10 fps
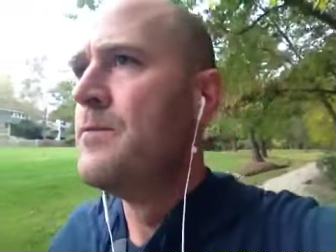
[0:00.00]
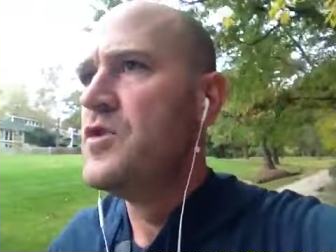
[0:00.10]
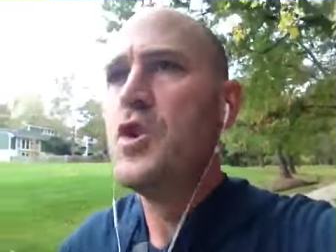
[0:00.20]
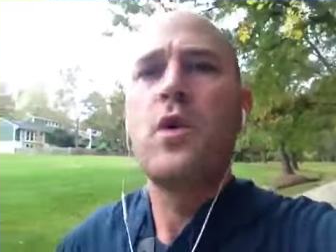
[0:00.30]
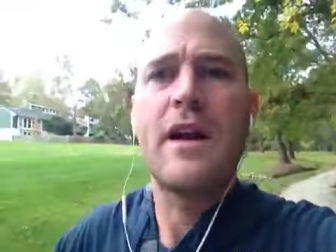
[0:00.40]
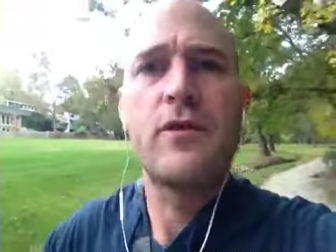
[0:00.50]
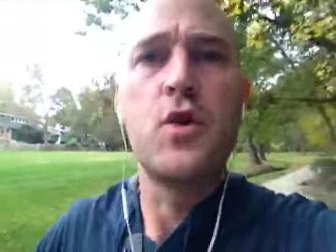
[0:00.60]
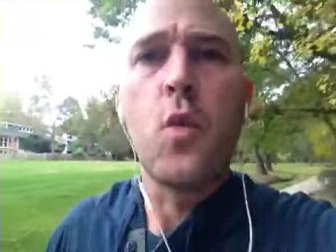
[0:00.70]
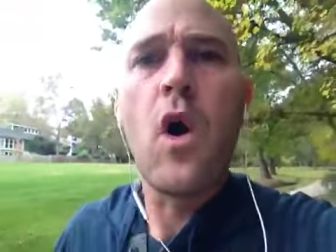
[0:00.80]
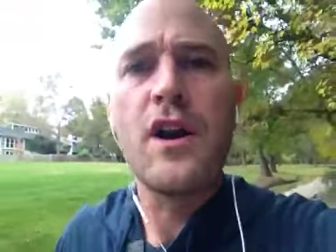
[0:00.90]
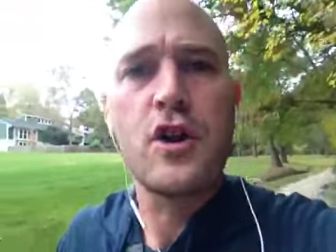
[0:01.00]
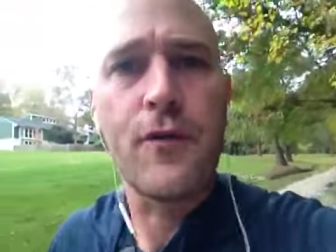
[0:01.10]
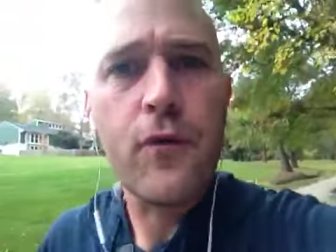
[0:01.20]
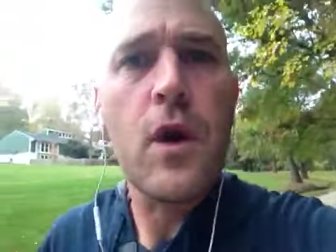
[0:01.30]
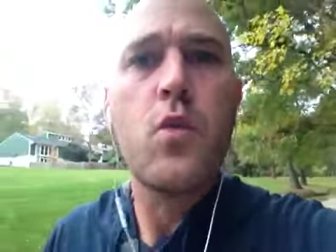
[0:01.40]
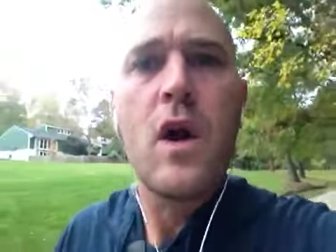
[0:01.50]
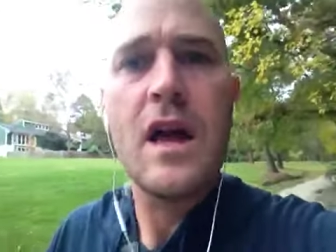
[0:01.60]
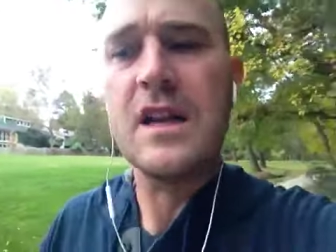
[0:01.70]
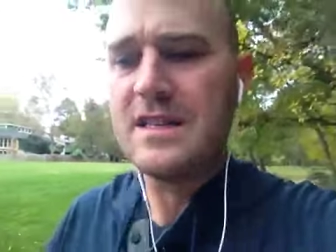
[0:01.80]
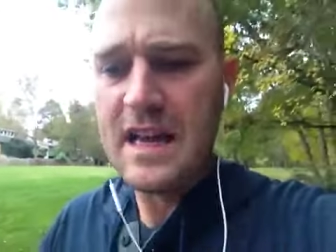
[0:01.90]
do whatever you want. Your free
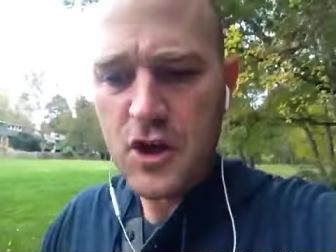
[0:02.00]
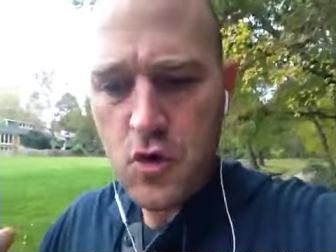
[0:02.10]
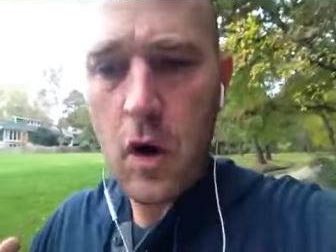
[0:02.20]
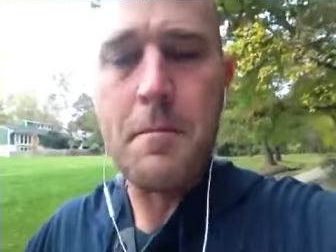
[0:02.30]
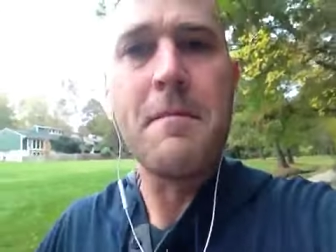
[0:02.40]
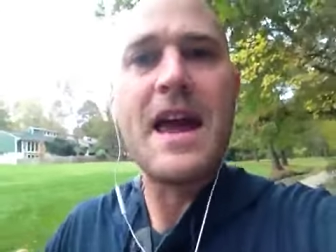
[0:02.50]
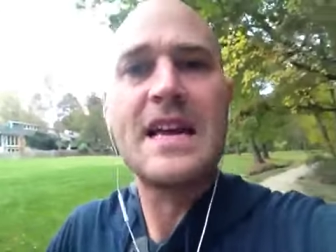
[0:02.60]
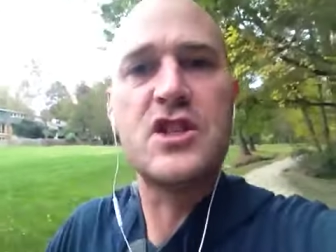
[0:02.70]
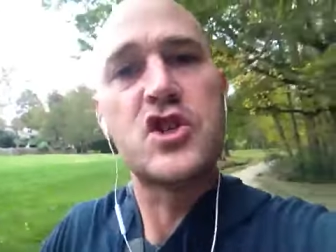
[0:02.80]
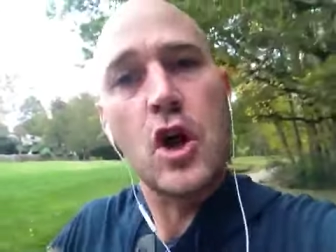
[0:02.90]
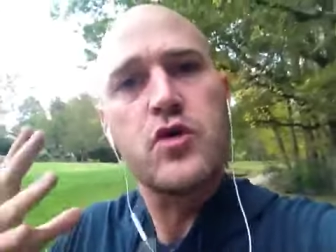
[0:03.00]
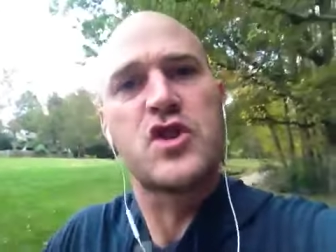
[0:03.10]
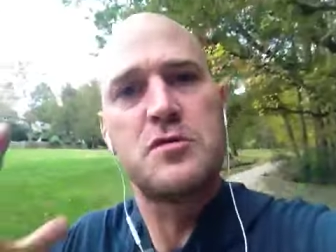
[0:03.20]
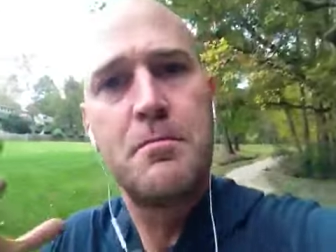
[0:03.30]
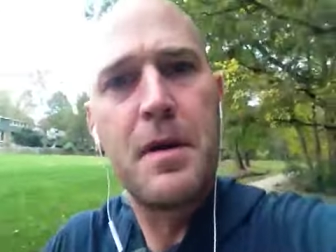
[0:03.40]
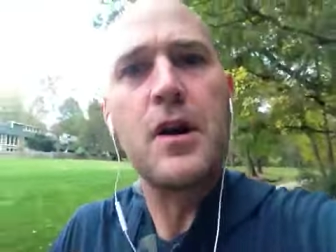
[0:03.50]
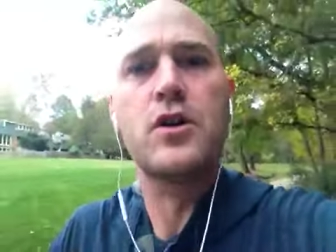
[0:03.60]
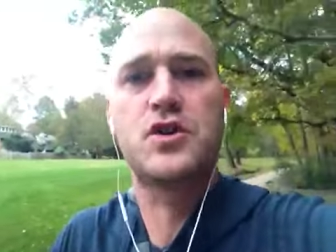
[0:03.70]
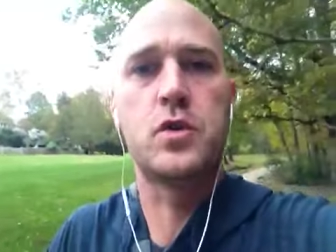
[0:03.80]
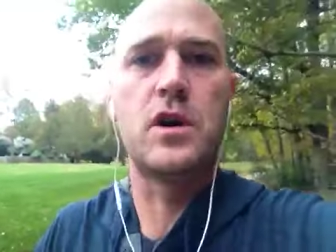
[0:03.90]
will is that you are made so
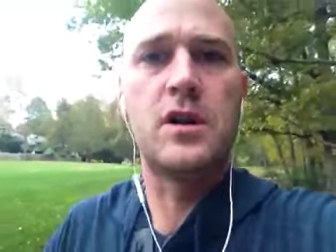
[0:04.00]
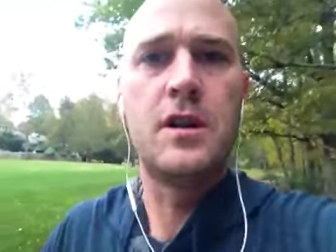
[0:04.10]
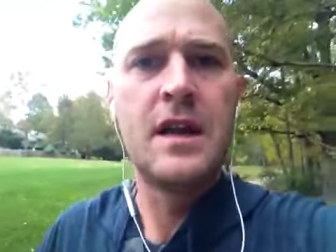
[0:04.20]
spiritual